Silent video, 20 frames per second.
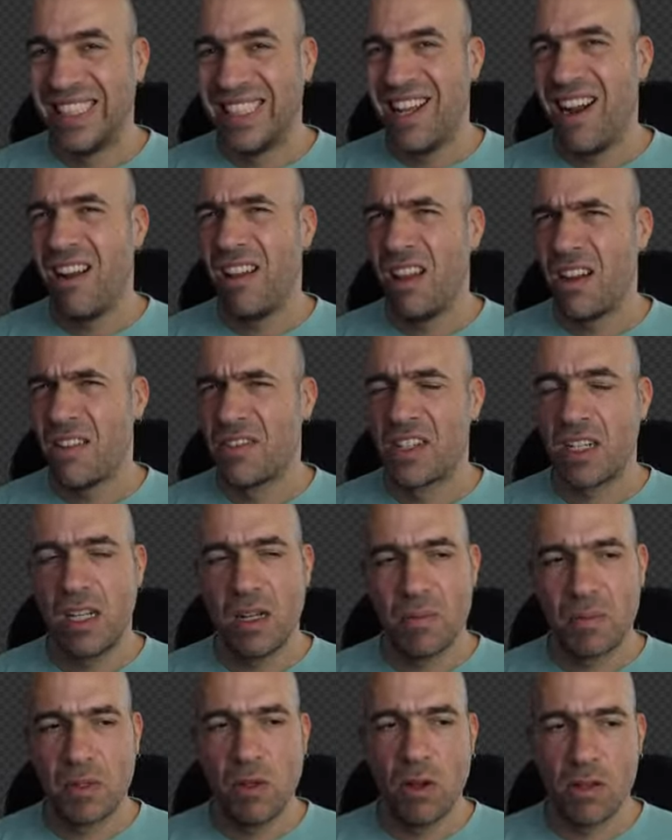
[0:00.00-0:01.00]
There are a lot of
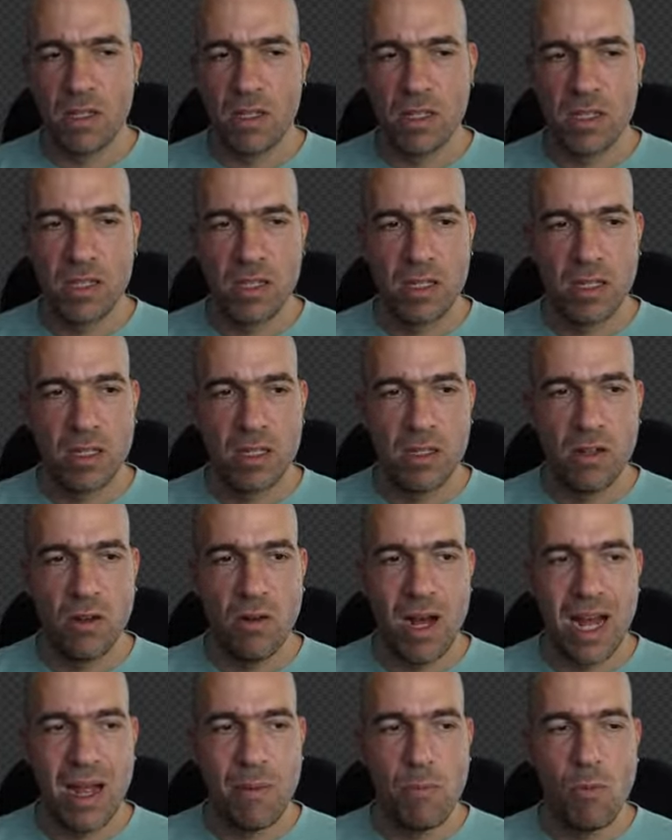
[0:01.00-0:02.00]
sculpt gods,
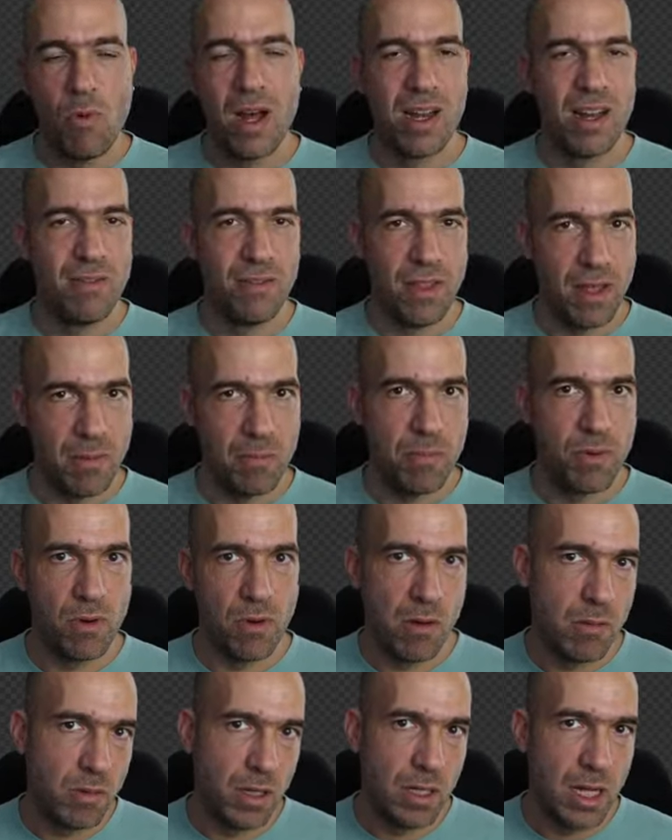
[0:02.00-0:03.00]
so I'm one of them
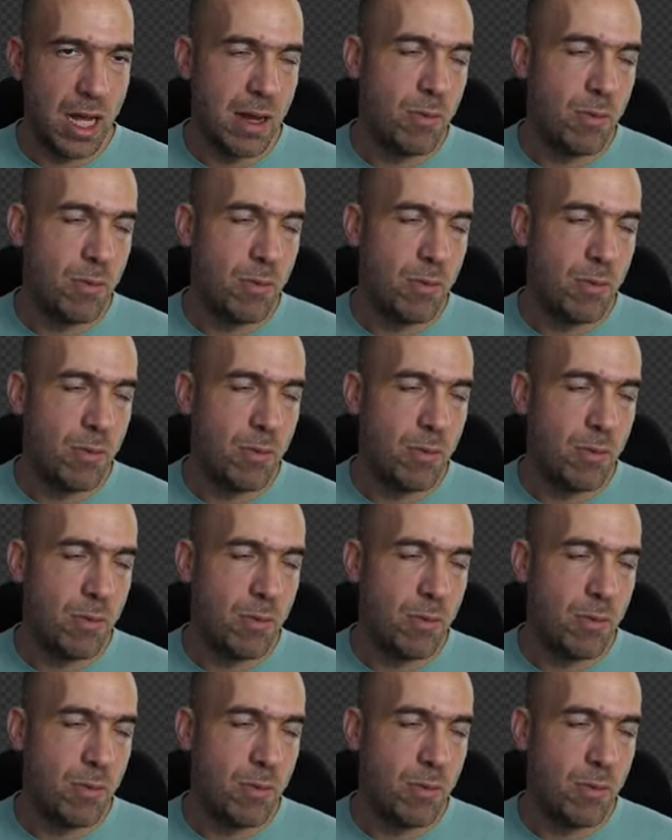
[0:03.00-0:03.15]
probably.